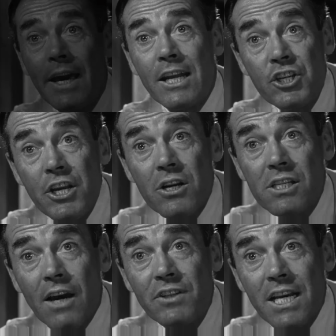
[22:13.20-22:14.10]
And she
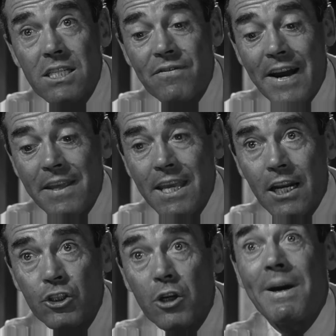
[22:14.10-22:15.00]
herself testified the
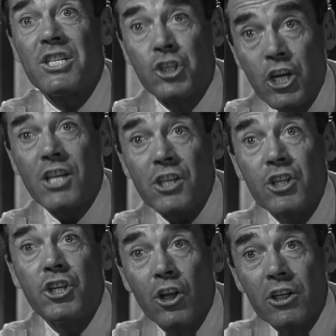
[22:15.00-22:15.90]
killing took place
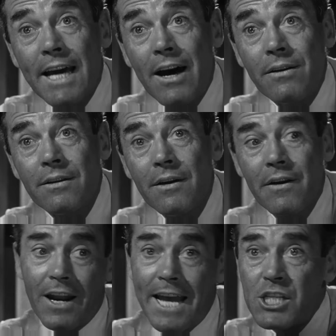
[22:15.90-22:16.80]
just as she looked out.
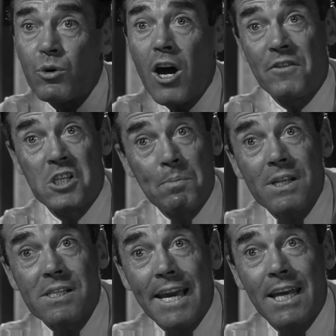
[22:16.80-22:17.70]
The lights went off a
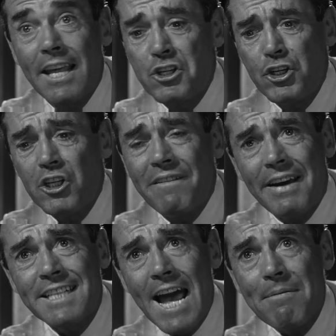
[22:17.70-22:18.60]
split second later. She couldn't
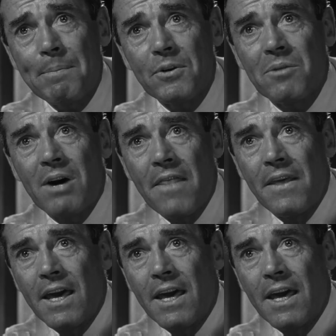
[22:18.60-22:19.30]
have had time to put them on